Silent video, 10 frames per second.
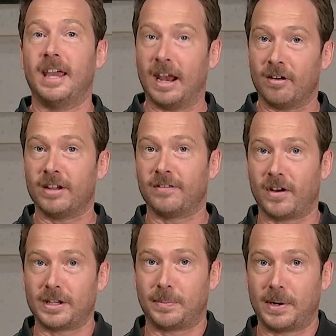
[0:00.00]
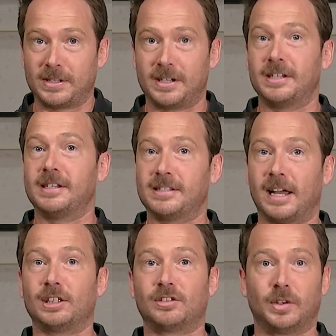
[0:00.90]
Area Vice President,
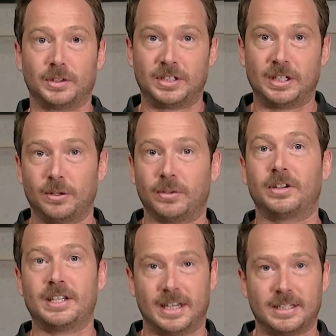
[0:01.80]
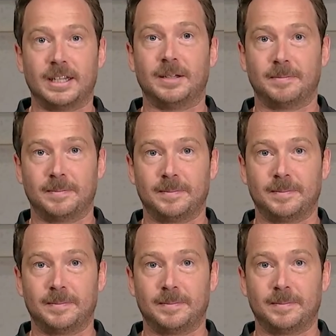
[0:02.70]
Salesforce Digital 360.